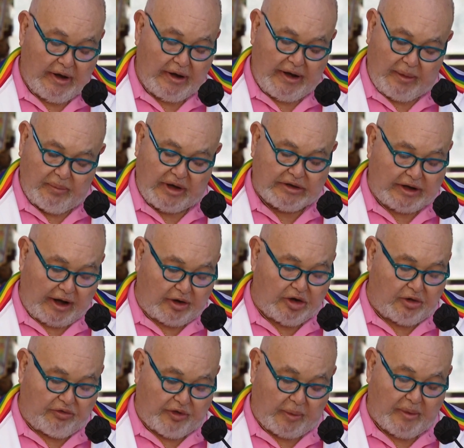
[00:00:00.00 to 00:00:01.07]
Let me tell
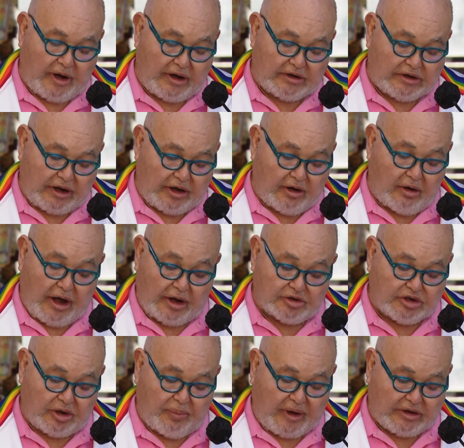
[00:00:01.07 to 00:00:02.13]
you from a Latino
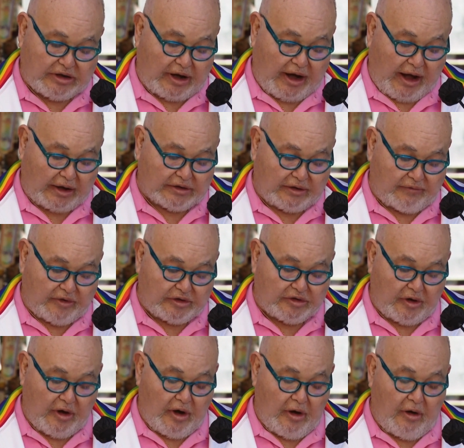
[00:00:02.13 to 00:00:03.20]
LGBT
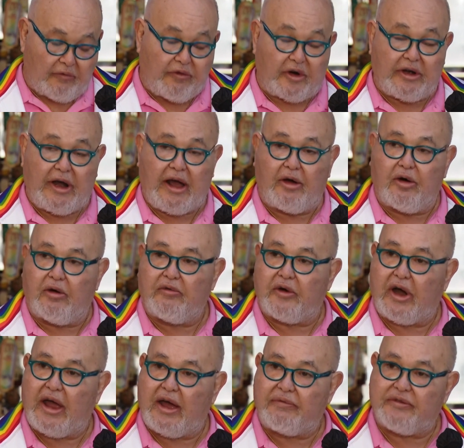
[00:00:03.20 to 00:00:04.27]
activist for now
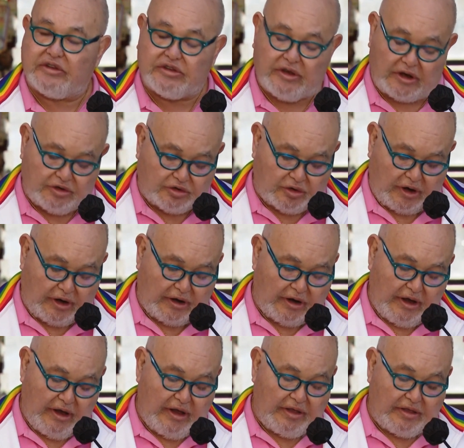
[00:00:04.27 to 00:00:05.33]
over half a century,
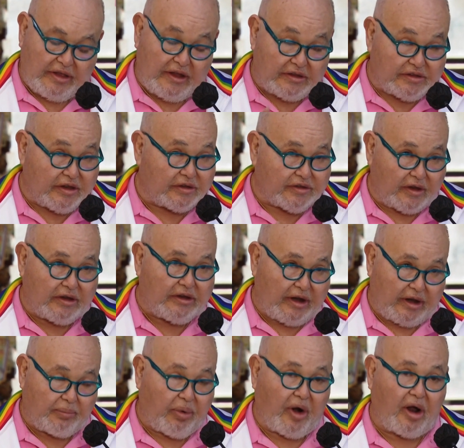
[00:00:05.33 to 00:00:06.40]
this is
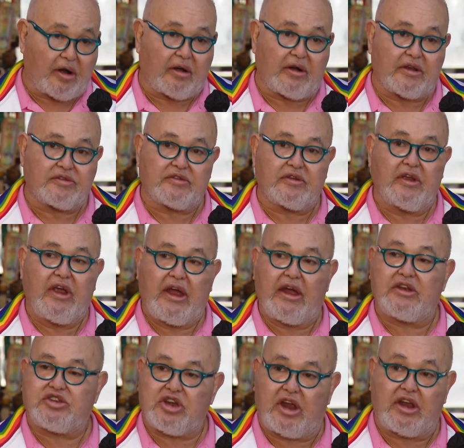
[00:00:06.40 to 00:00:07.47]
indeed progress
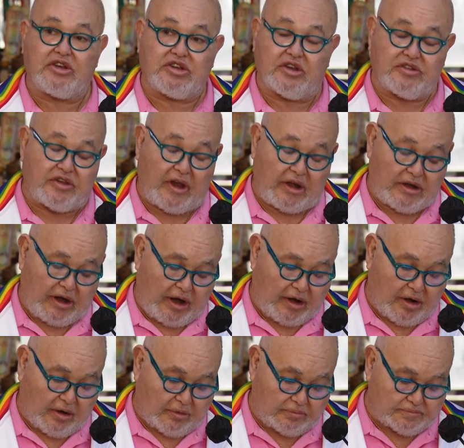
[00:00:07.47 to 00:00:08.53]
and change in San Diego.